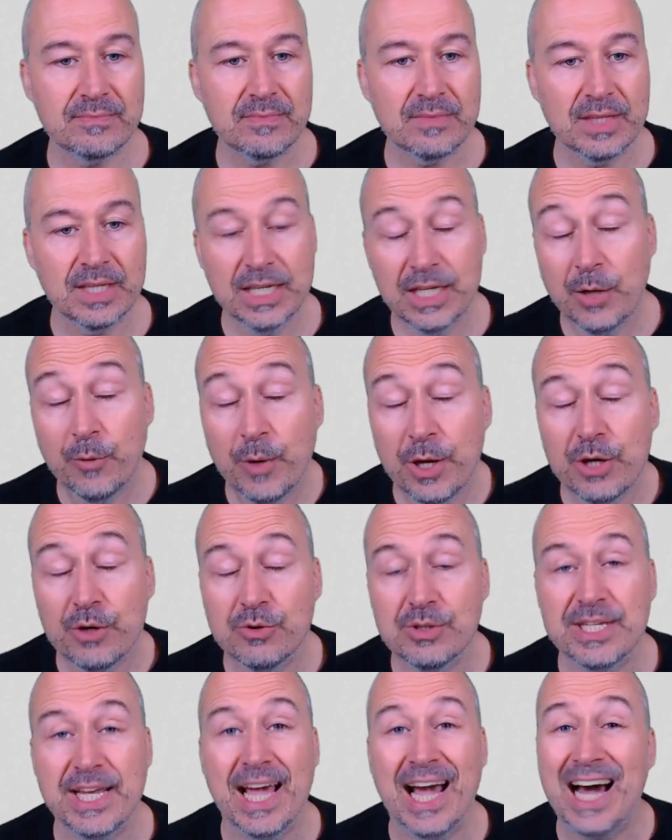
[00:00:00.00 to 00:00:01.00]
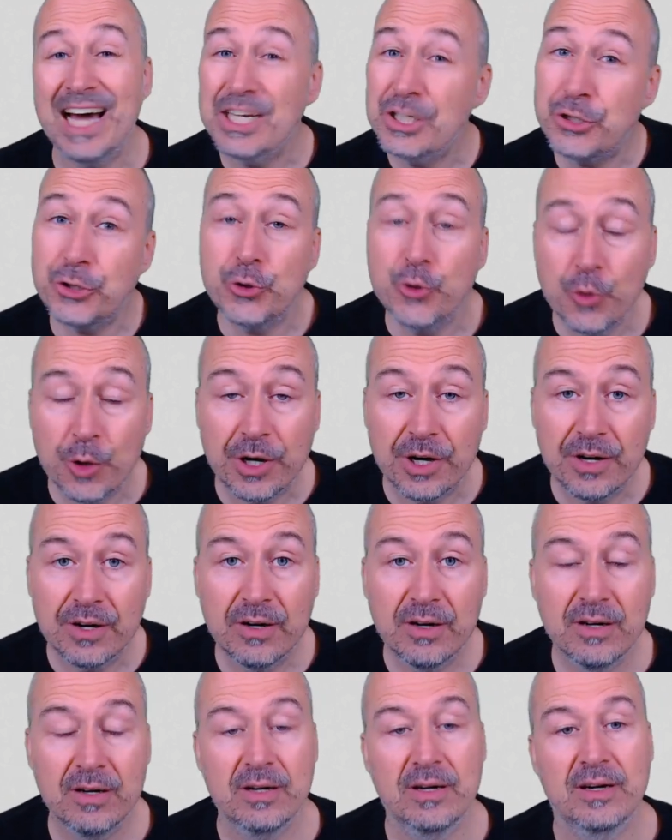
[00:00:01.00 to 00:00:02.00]
in a way you could say, unsure
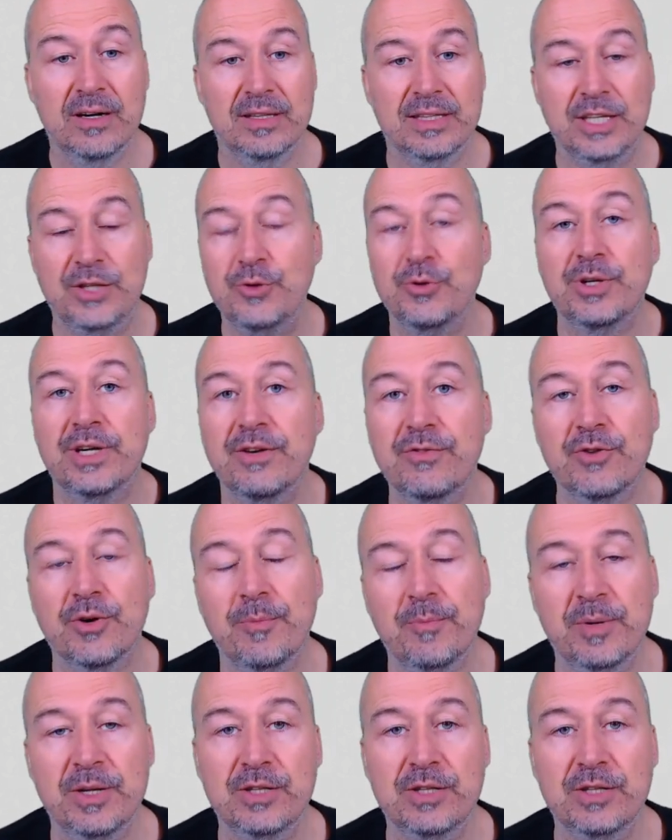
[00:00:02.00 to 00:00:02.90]
that you have complete